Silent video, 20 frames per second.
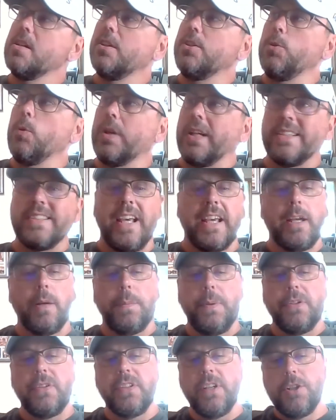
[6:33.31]
You want to take a
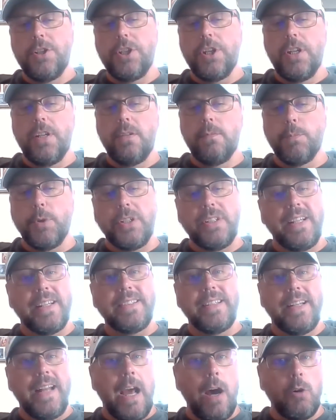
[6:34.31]
position,
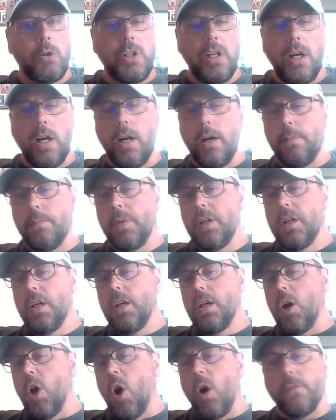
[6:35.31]
predict an outcome,
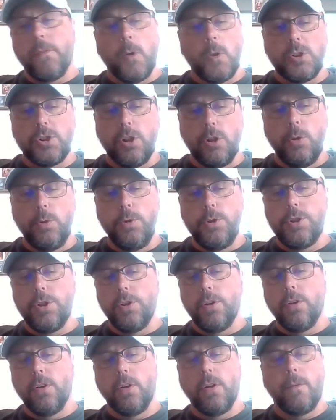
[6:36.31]
offer a
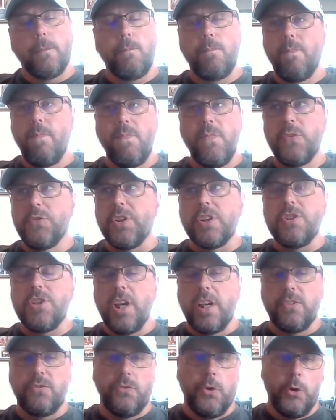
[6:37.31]
solution, or
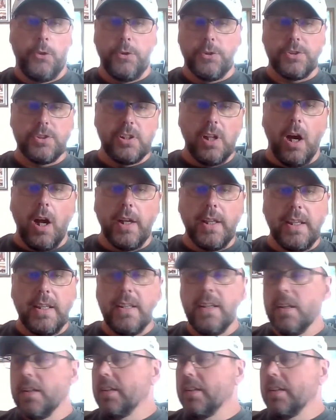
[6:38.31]
suggest further study,